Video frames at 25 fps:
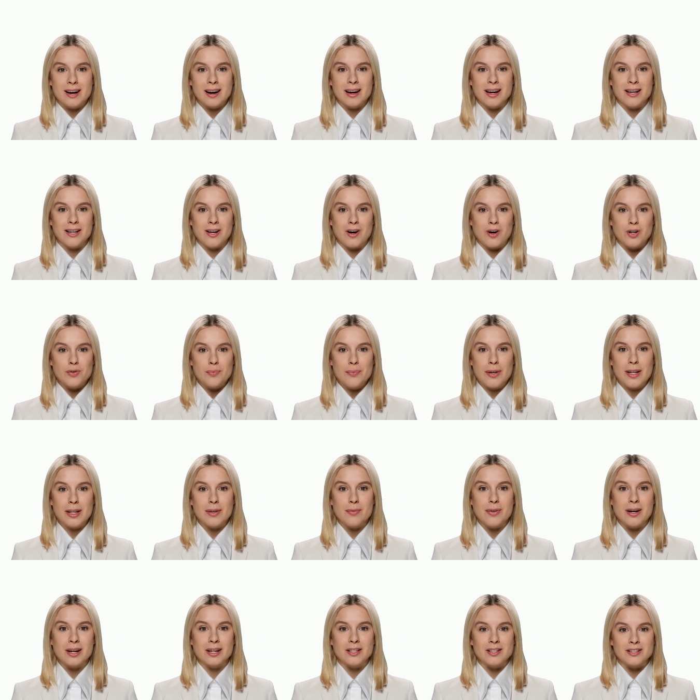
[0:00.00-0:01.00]
and that all
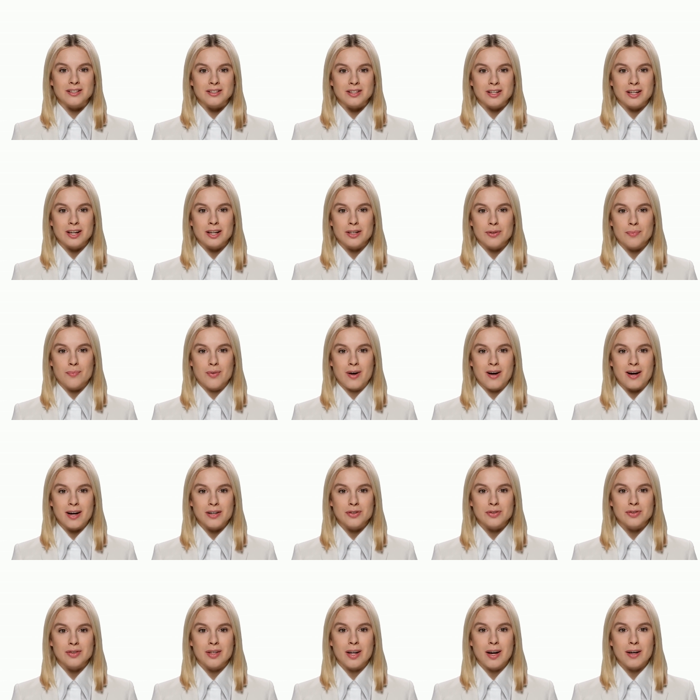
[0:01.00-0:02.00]
payments to
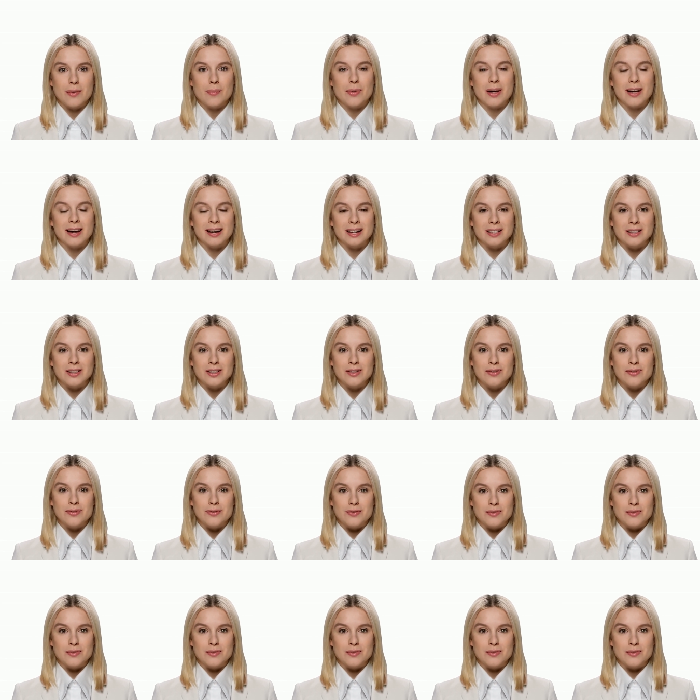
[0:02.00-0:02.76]
suppliers are made.